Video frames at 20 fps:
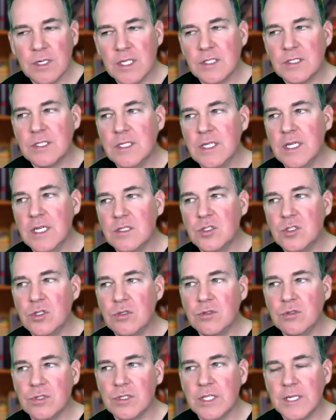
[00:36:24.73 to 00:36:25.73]
It's it's
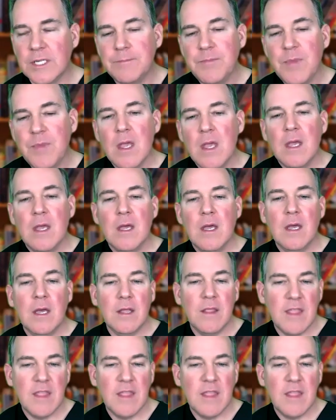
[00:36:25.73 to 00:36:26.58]
hmm. usually uh,